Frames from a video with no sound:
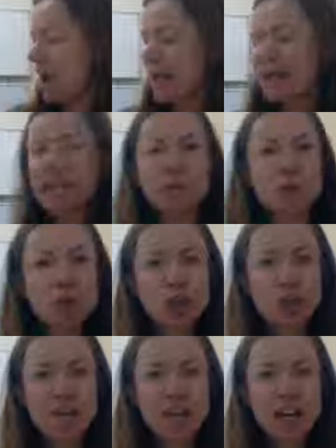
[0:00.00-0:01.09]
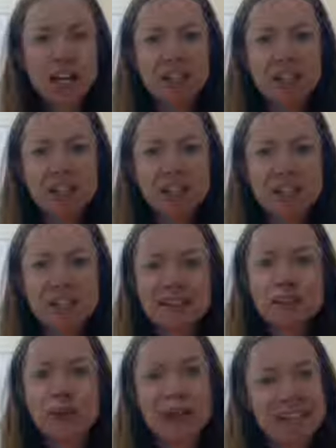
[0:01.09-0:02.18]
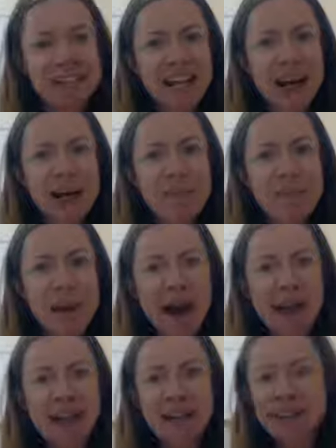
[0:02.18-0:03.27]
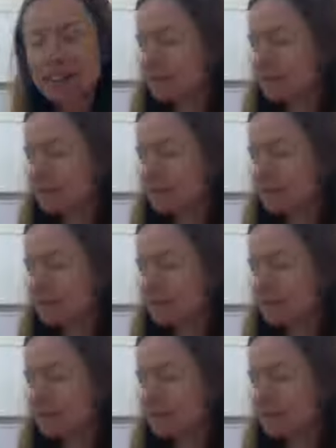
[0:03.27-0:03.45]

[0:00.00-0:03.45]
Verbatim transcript: he was too fierce, so I sent him back.